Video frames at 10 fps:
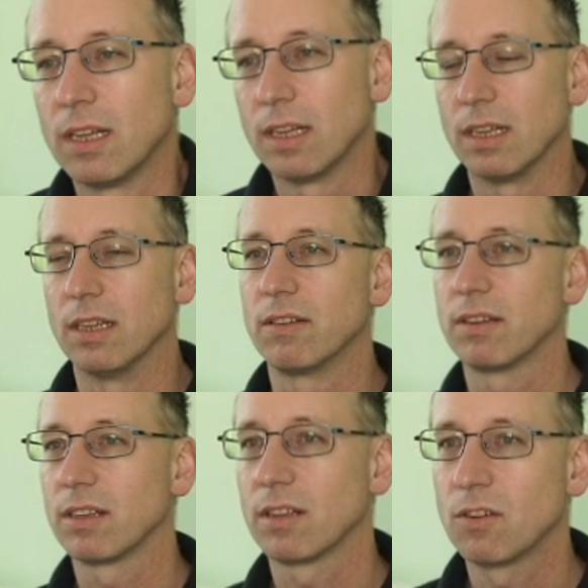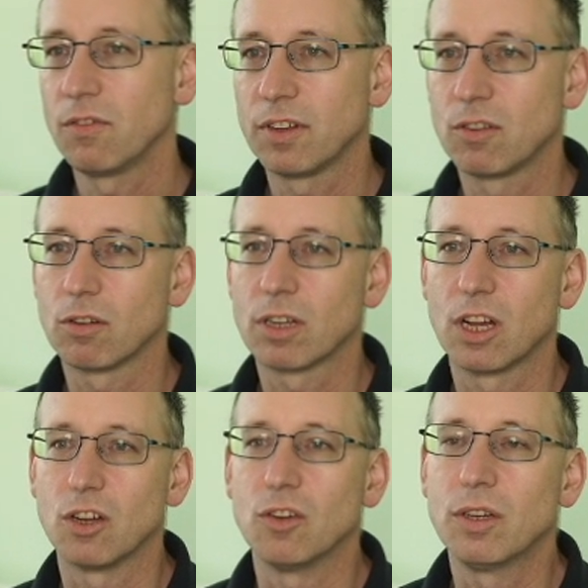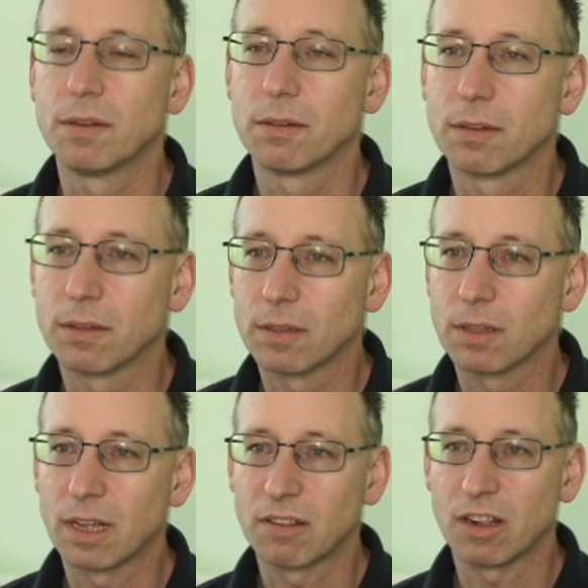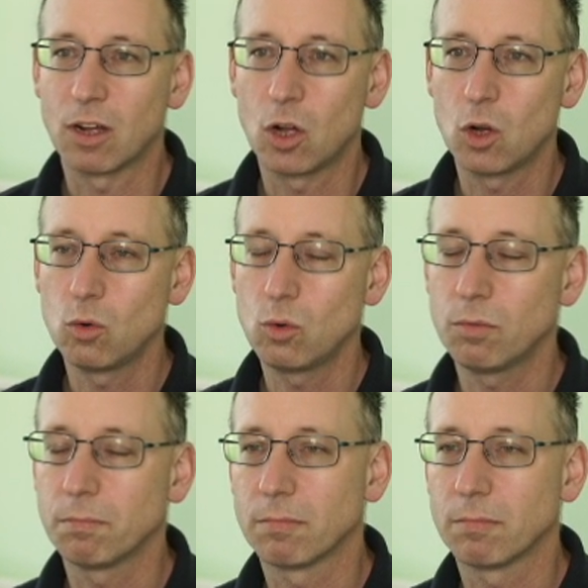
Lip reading: And config.go has a whole